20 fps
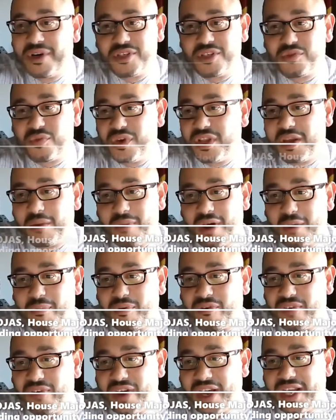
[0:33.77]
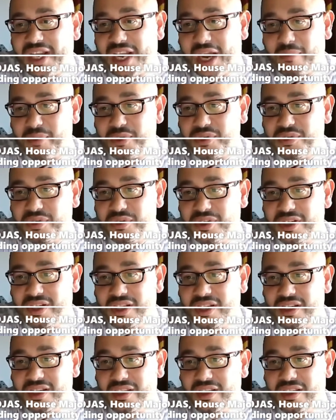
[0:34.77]
it's really about providing
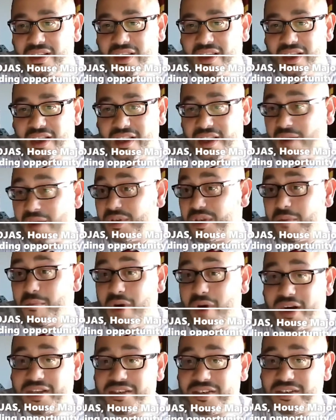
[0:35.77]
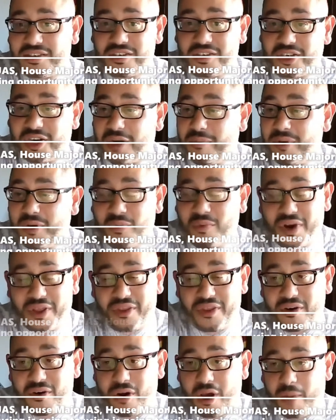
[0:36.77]
opportunity and allowing the market to determine
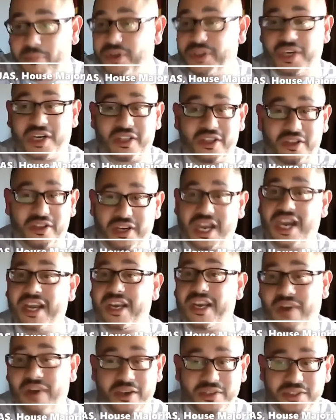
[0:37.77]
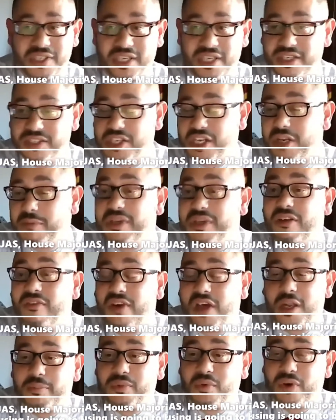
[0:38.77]
whether a particular kind of housing is going to be
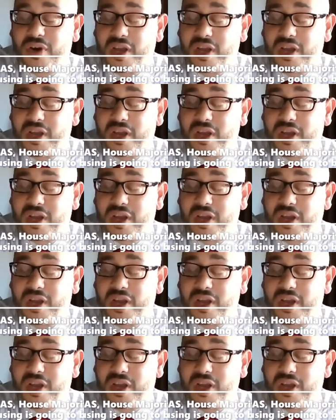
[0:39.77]
developed or